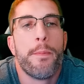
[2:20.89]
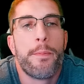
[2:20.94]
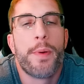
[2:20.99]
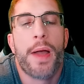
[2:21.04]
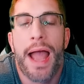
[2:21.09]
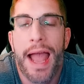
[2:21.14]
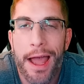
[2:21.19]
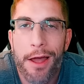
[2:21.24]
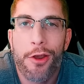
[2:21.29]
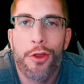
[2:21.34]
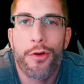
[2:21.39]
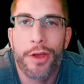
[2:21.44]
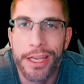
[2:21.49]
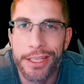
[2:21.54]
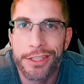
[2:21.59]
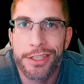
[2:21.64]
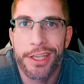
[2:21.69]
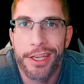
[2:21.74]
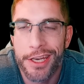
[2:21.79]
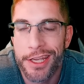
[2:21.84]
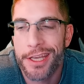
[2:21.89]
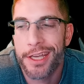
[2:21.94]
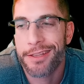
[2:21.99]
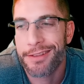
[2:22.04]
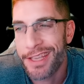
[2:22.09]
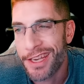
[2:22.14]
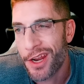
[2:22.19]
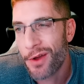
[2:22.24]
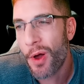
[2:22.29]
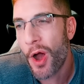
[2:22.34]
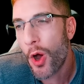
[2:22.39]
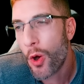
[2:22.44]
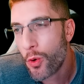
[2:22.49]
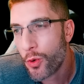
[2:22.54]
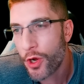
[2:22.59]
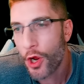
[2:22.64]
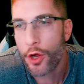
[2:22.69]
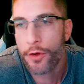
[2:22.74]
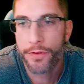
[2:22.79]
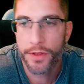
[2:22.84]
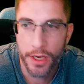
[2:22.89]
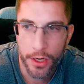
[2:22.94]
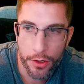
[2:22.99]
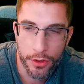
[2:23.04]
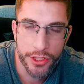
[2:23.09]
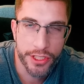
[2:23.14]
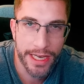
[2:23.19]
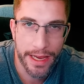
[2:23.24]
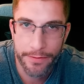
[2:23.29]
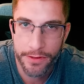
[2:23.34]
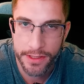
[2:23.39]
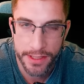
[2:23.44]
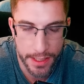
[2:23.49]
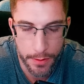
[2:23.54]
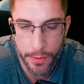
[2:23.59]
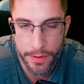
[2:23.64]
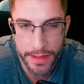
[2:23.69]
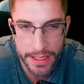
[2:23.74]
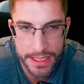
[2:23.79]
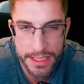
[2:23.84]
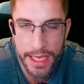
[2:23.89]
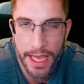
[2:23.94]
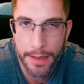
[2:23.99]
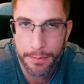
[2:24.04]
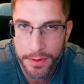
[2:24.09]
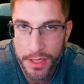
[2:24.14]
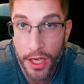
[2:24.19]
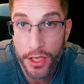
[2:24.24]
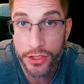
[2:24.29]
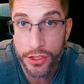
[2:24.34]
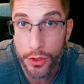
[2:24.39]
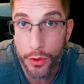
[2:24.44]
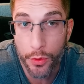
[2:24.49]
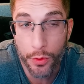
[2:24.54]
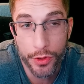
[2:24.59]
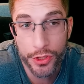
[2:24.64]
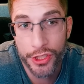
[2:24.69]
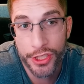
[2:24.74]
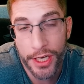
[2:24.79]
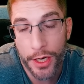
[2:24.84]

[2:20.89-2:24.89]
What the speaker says: But how long it's going to, you know, hold over the longevity when this game does launch,